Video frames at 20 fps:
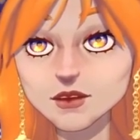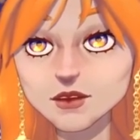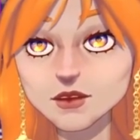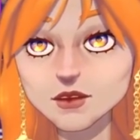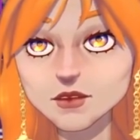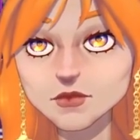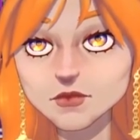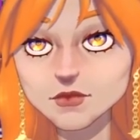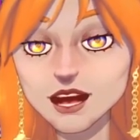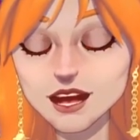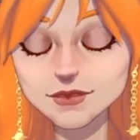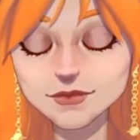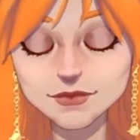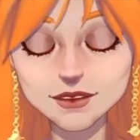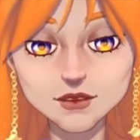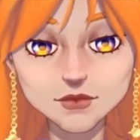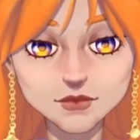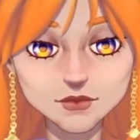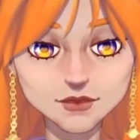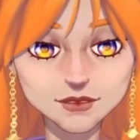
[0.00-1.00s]
rest
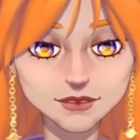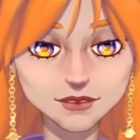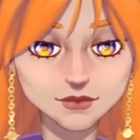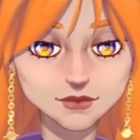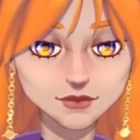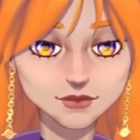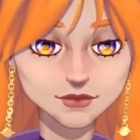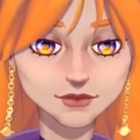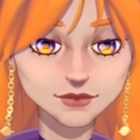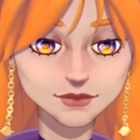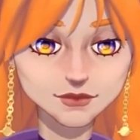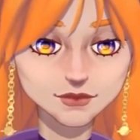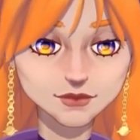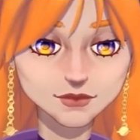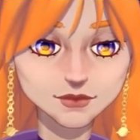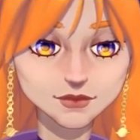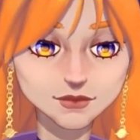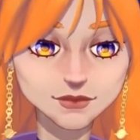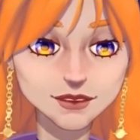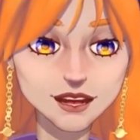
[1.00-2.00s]
and relief.
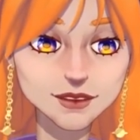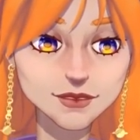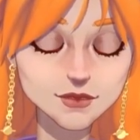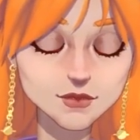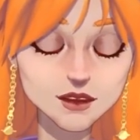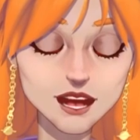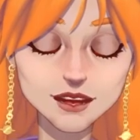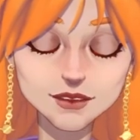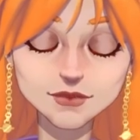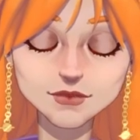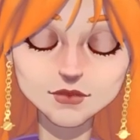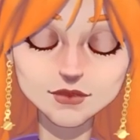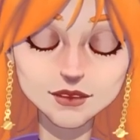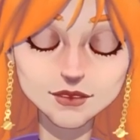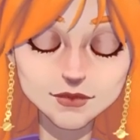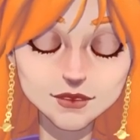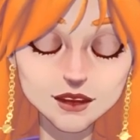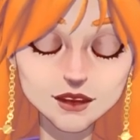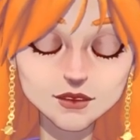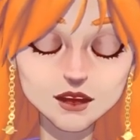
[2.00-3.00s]
This makes me
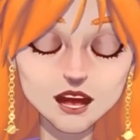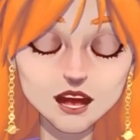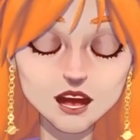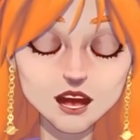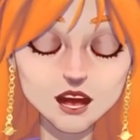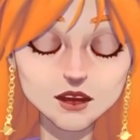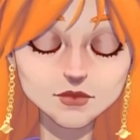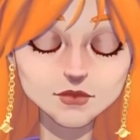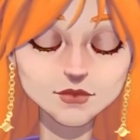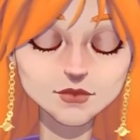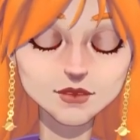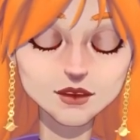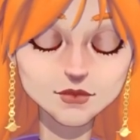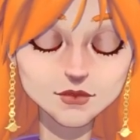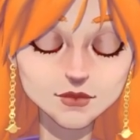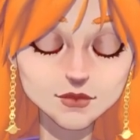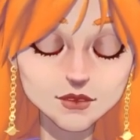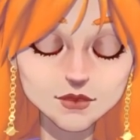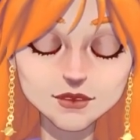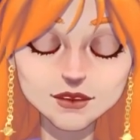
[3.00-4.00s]
think of
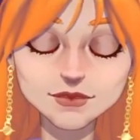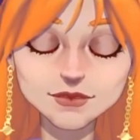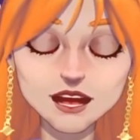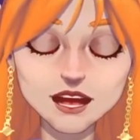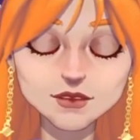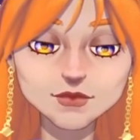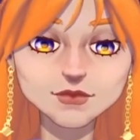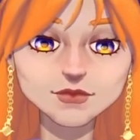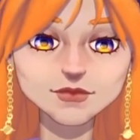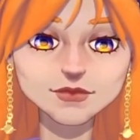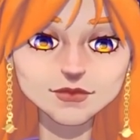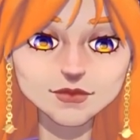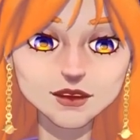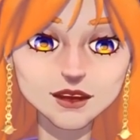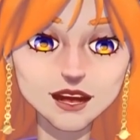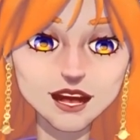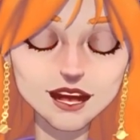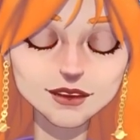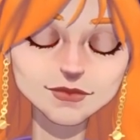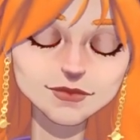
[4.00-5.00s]
Fear and Hunger,
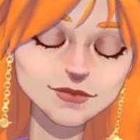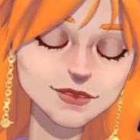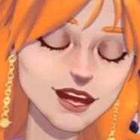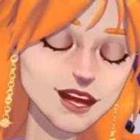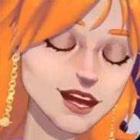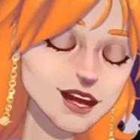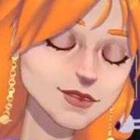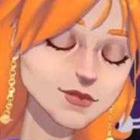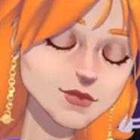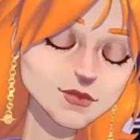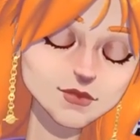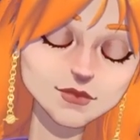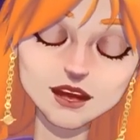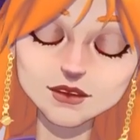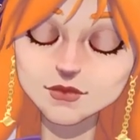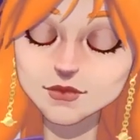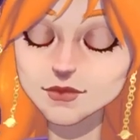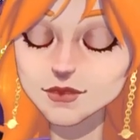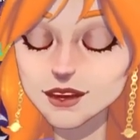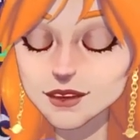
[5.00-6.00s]
because I
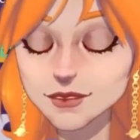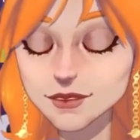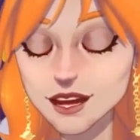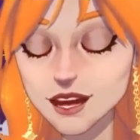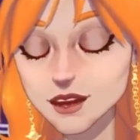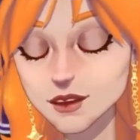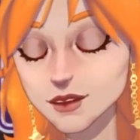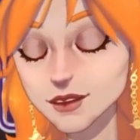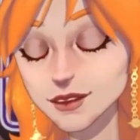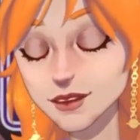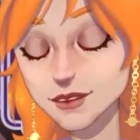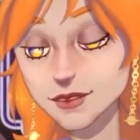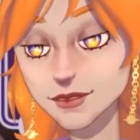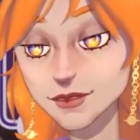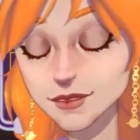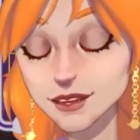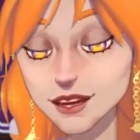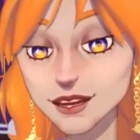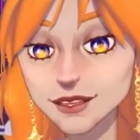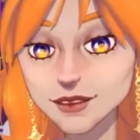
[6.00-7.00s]
remember that there
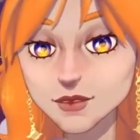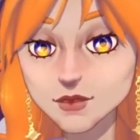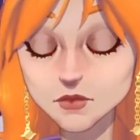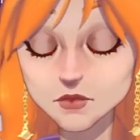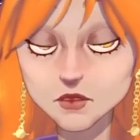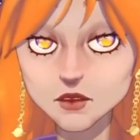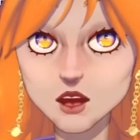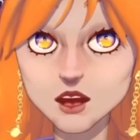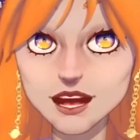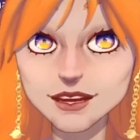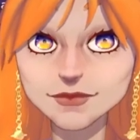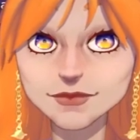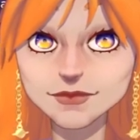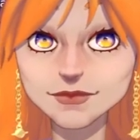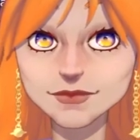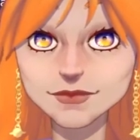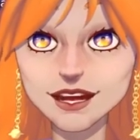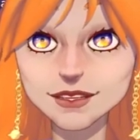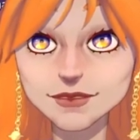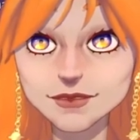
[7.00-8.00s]
is
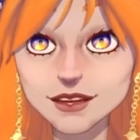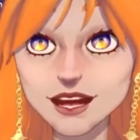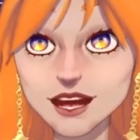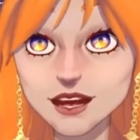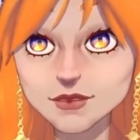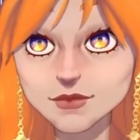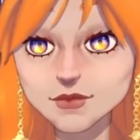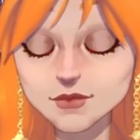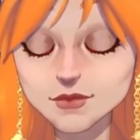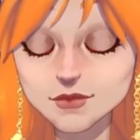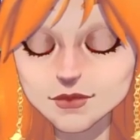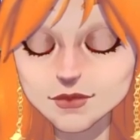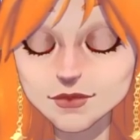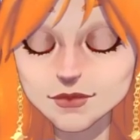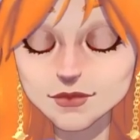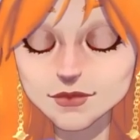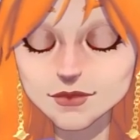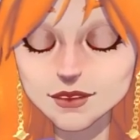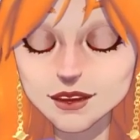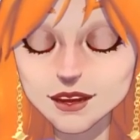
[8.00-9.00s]
stress that
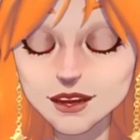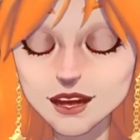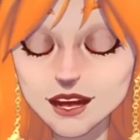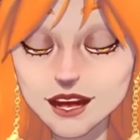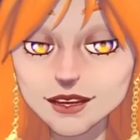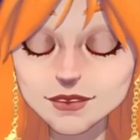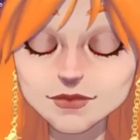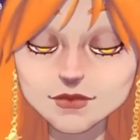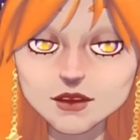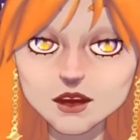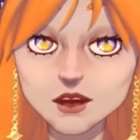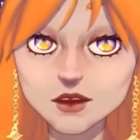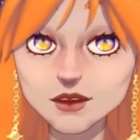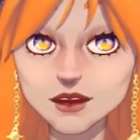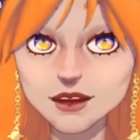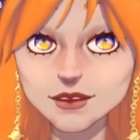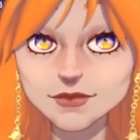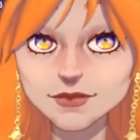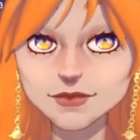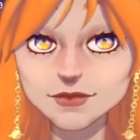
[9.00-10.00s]
characters
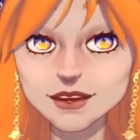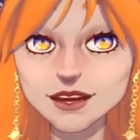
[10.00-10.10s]
experience,